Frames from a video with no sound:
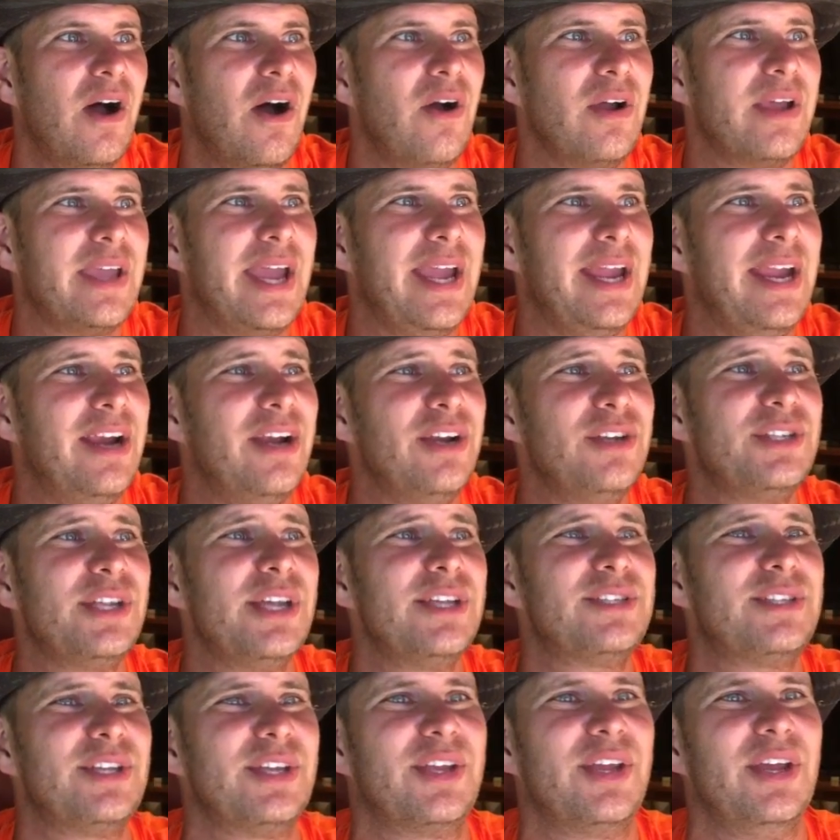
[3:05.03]
Okay, here's
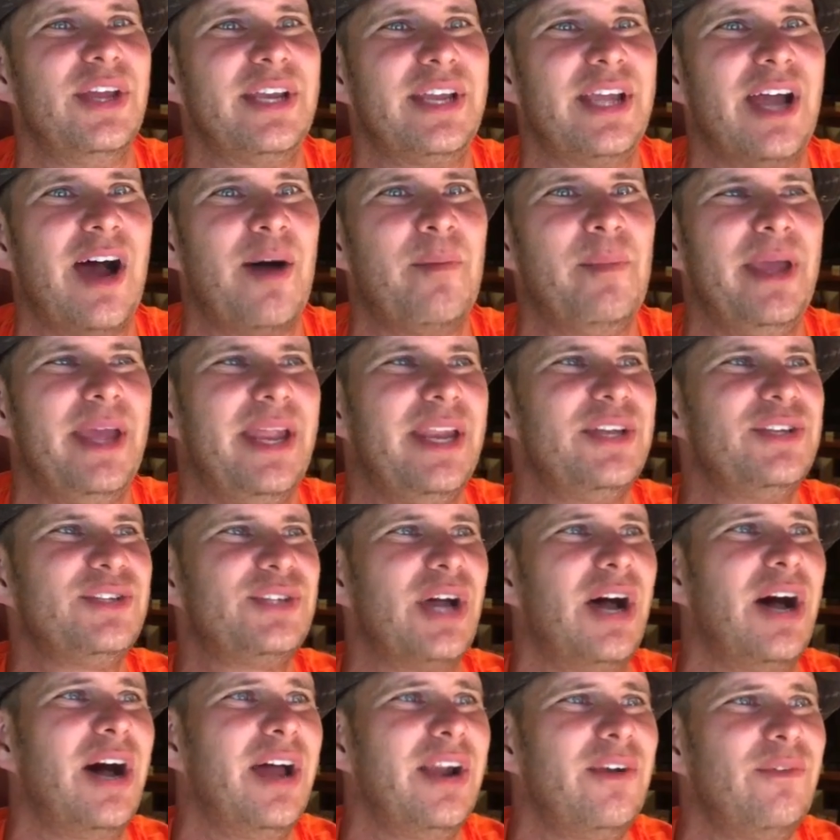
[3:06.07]
just a good comment.
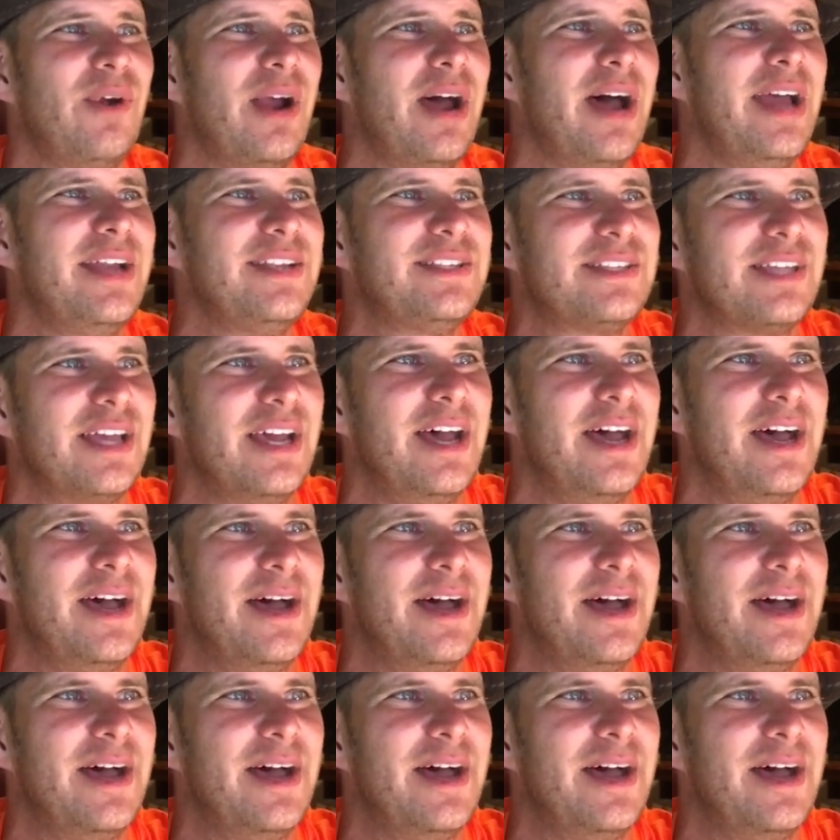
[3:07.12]
John writes,